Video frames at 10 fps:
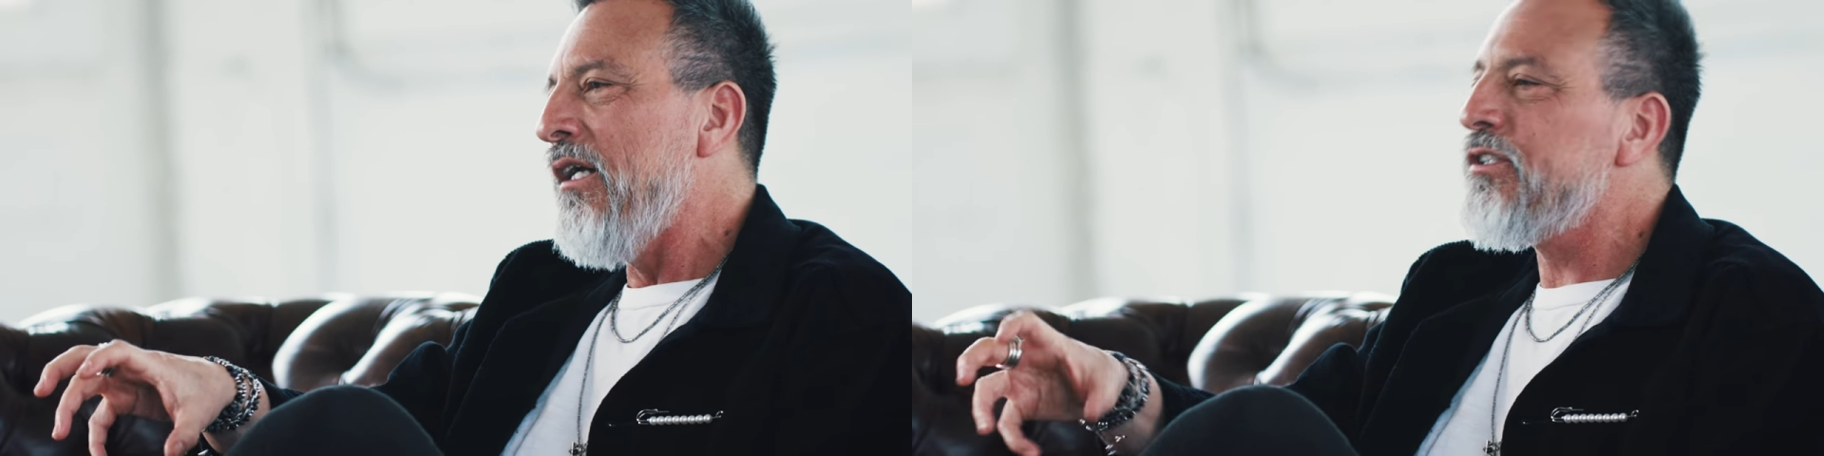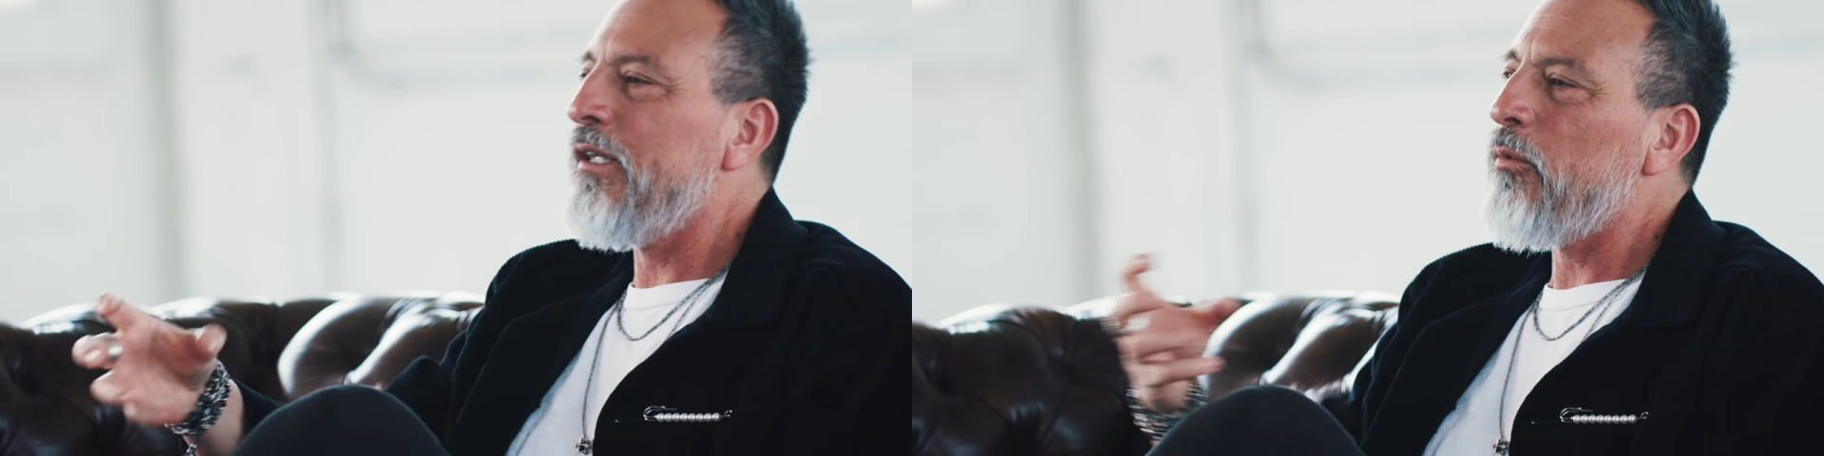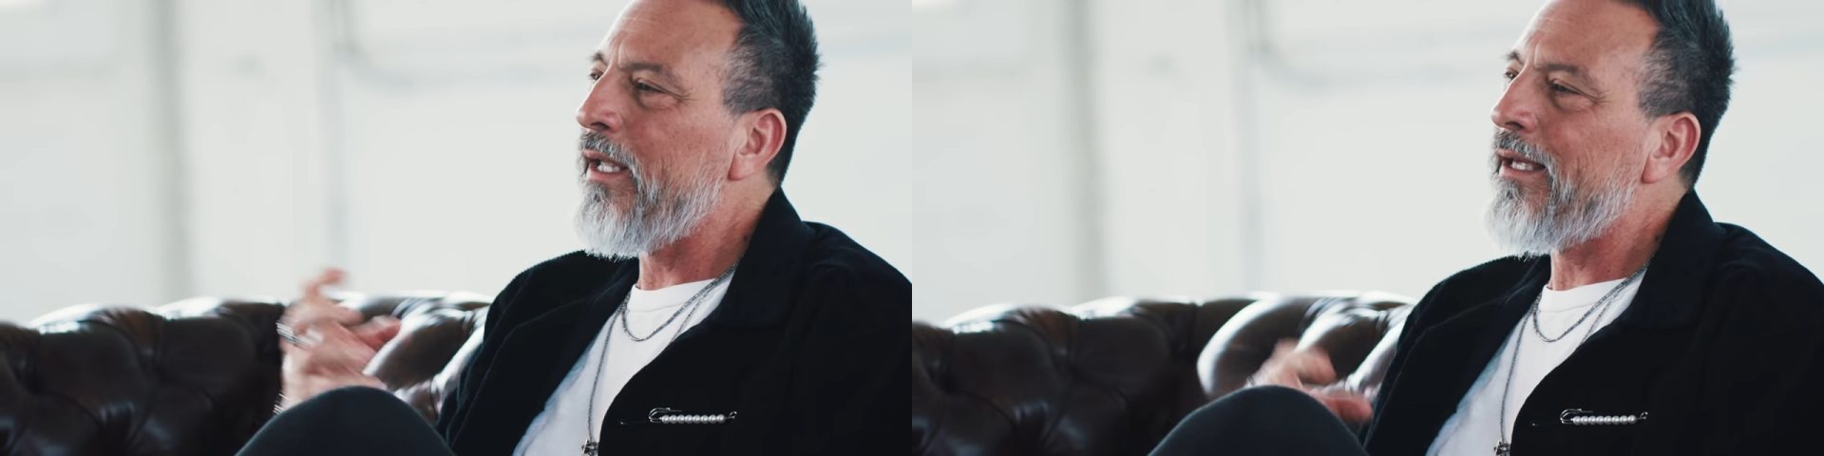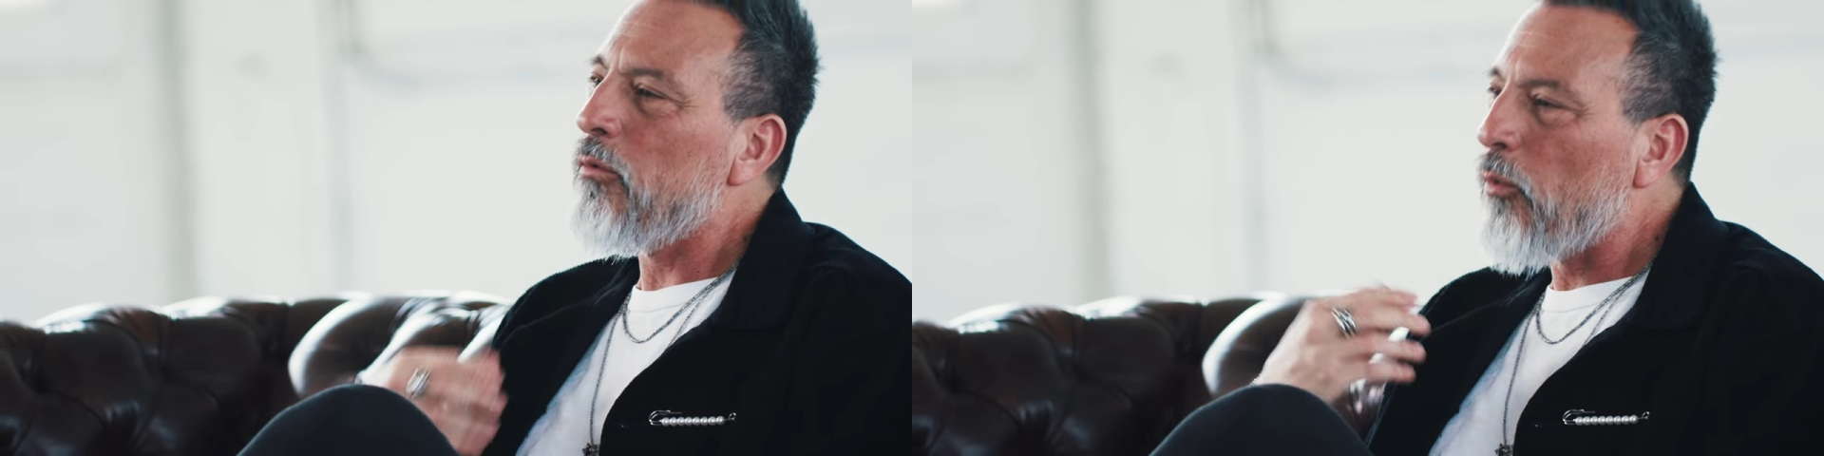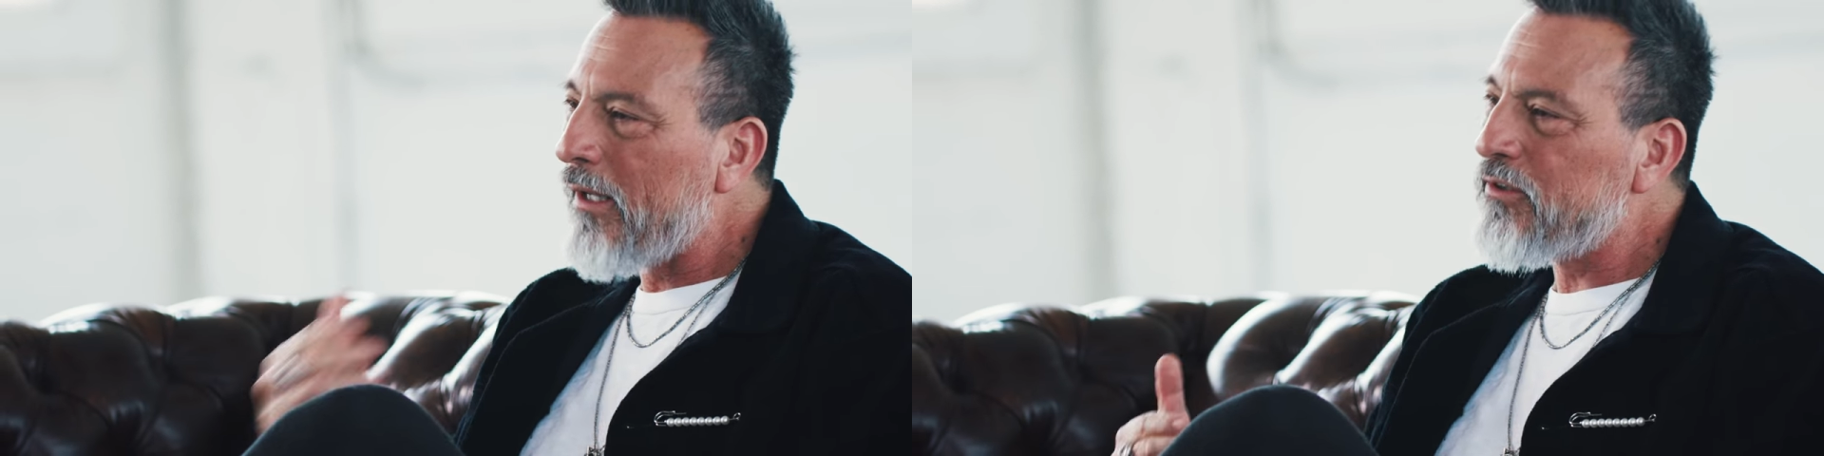so that we
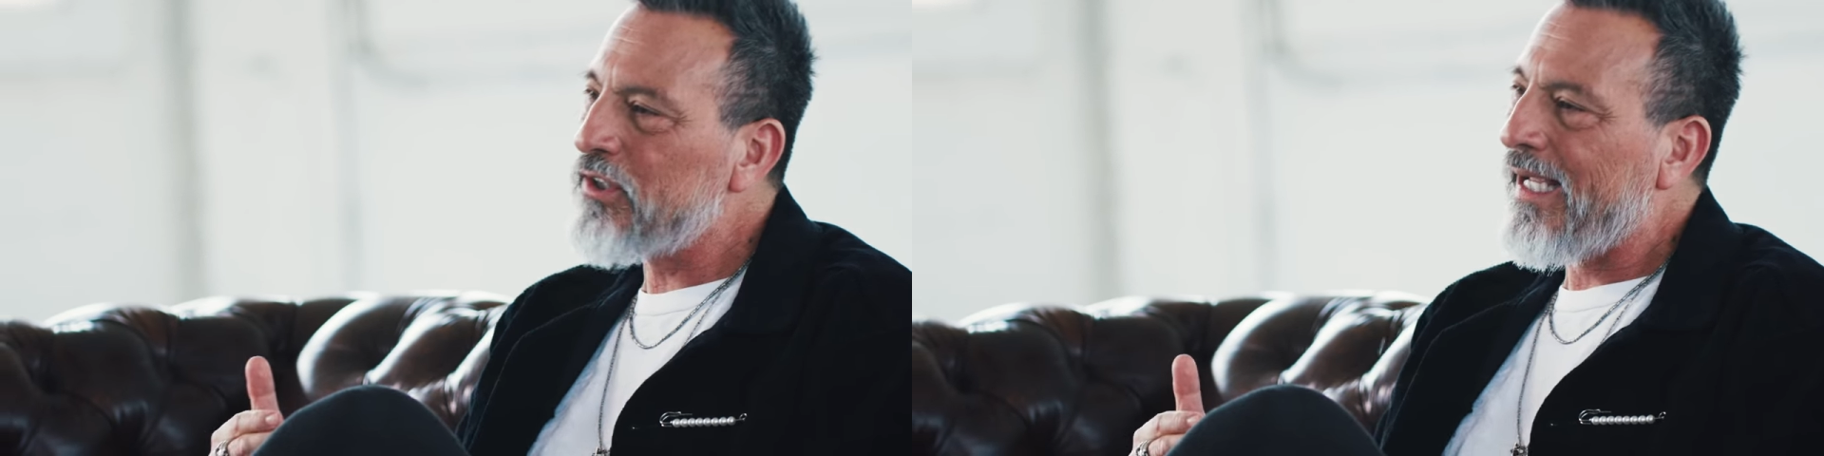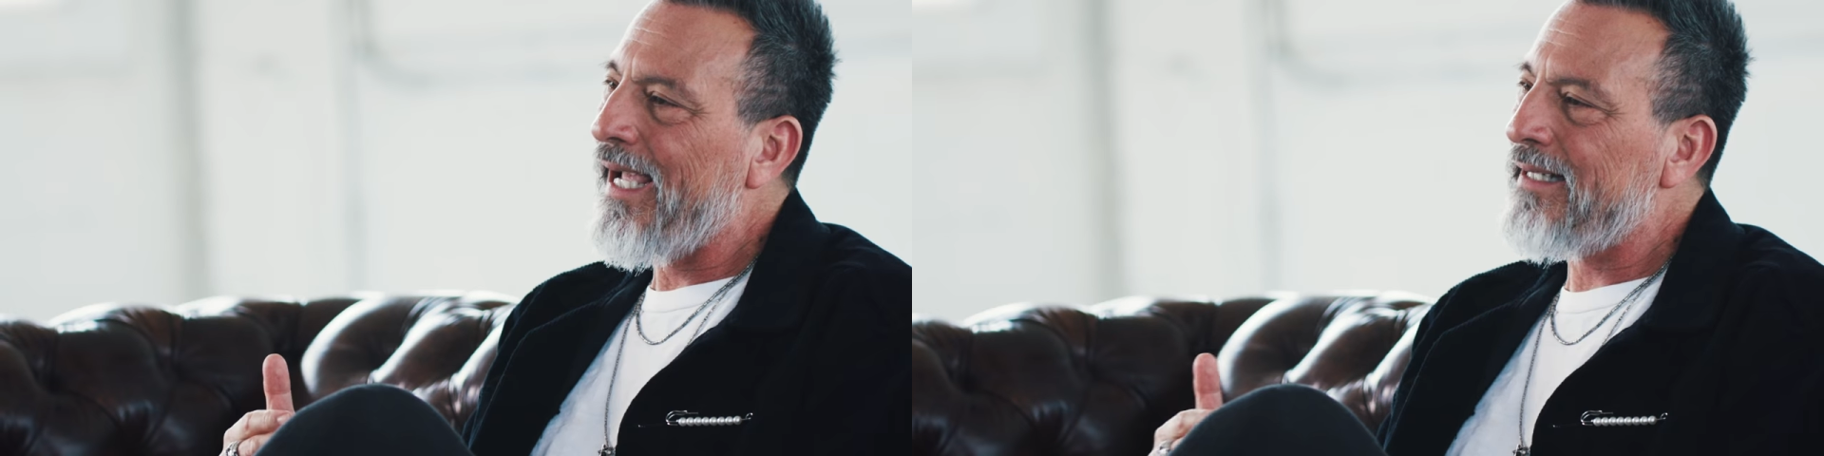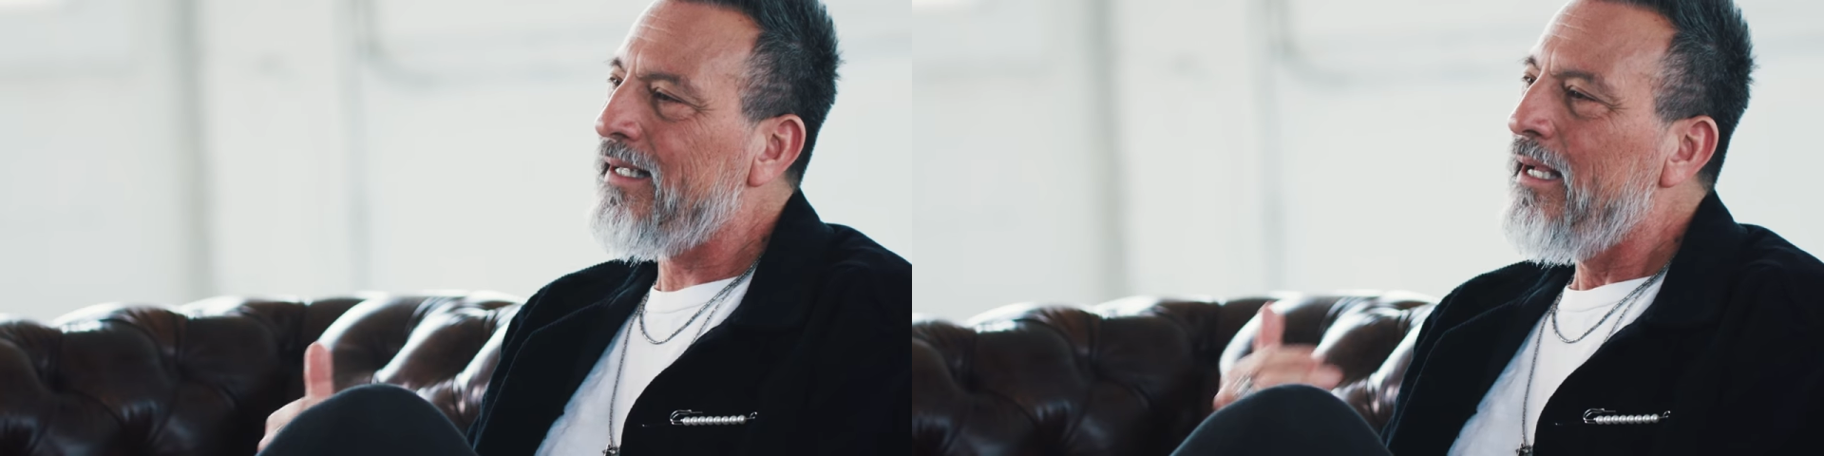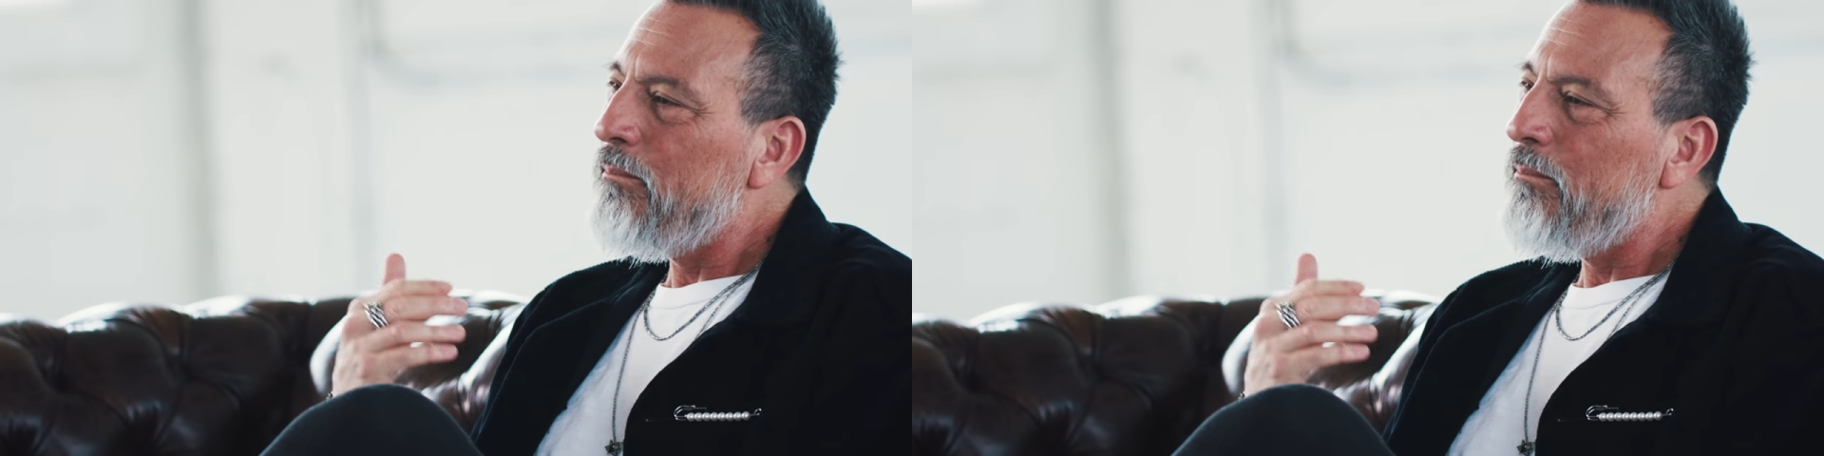can once again